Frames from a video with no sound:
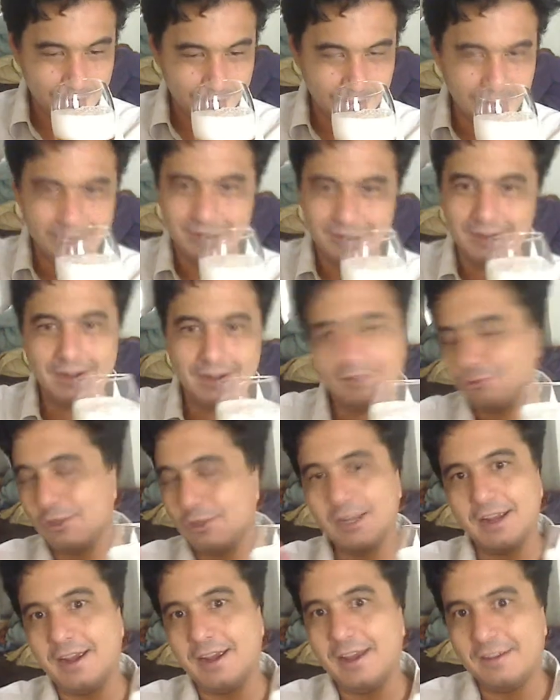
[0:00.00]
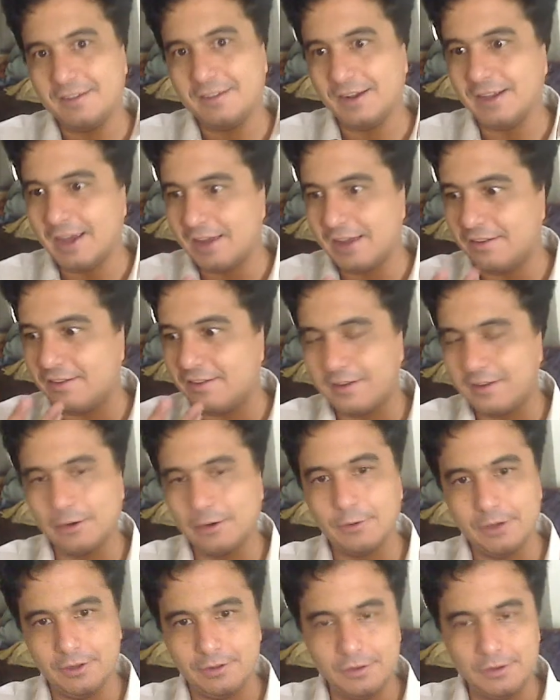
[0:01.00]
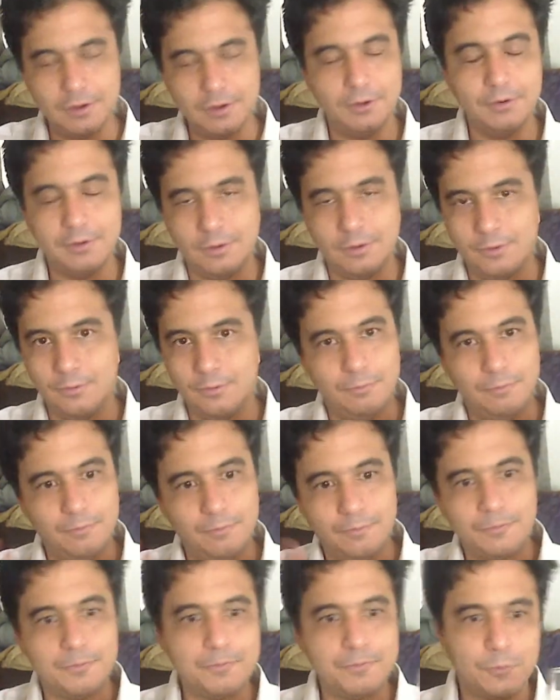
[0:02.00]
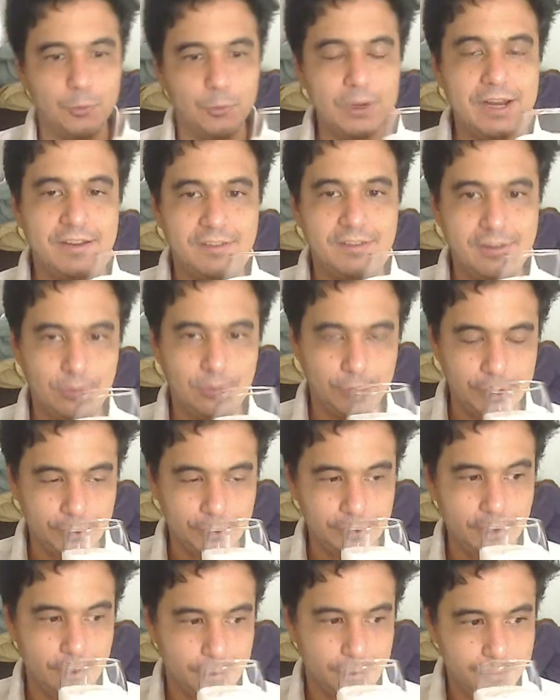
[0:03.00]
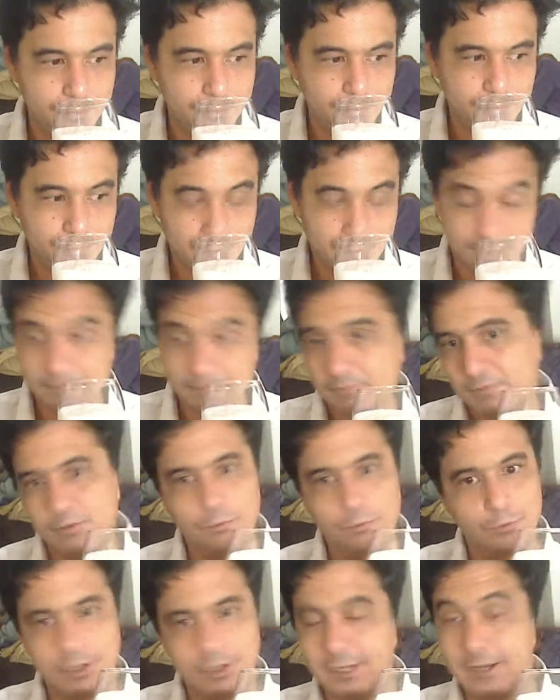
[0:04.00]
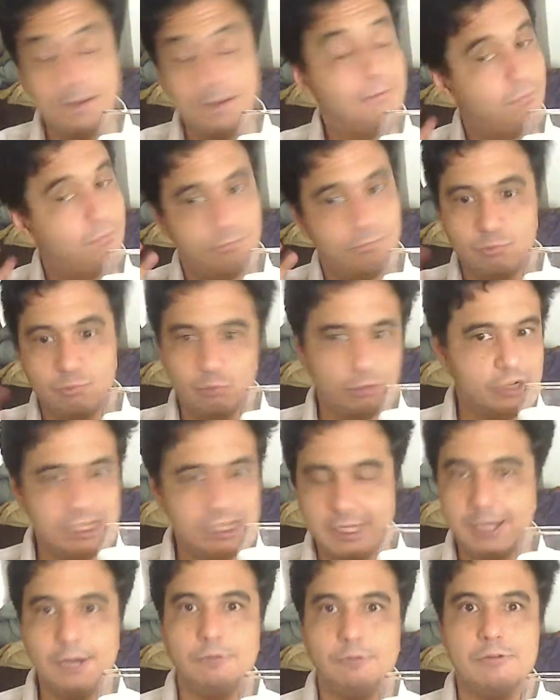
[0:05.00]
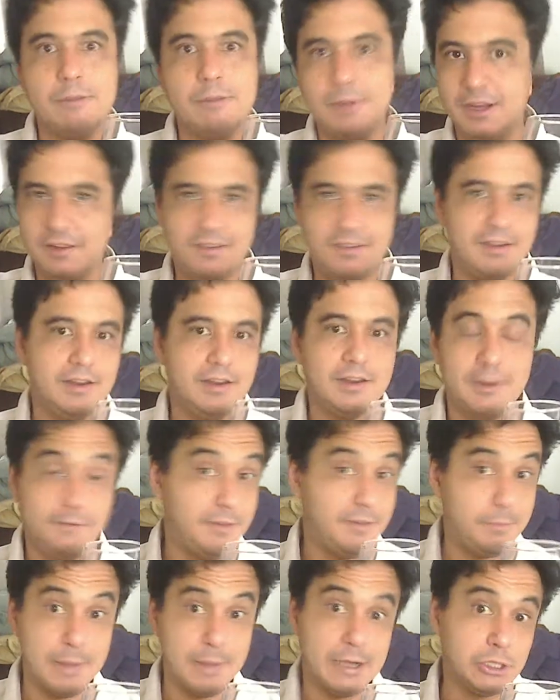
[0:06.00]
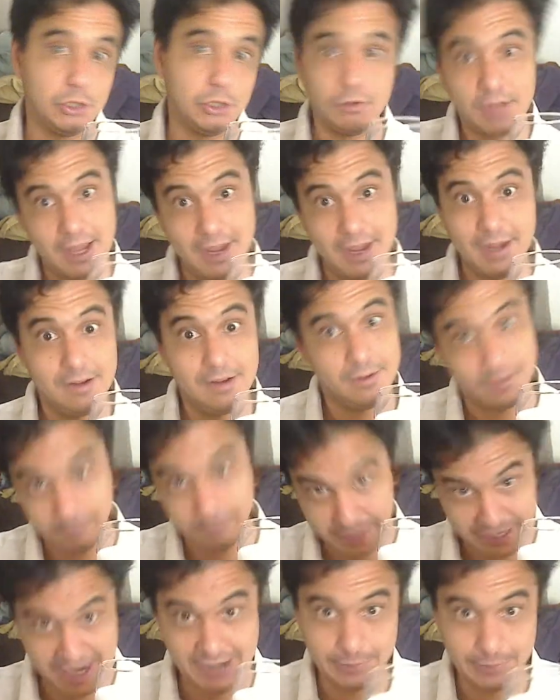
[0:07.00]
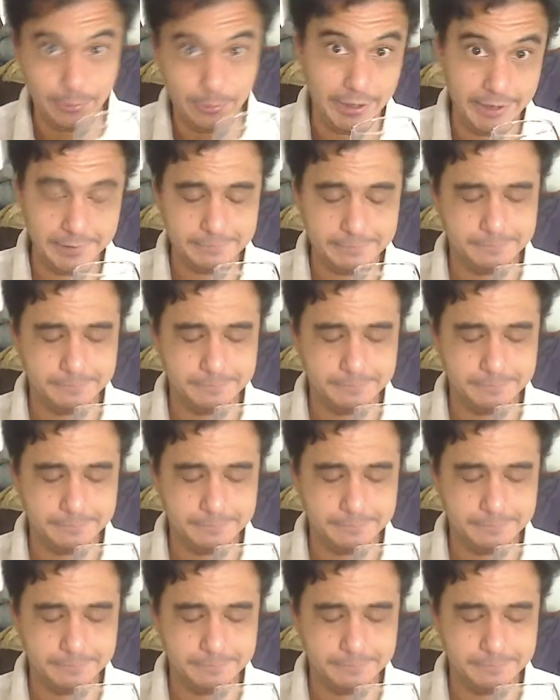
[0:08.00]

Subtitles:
It really has like that cereal note, the wheat cereal note. Really, really reminiscent of Special K to me, anyway.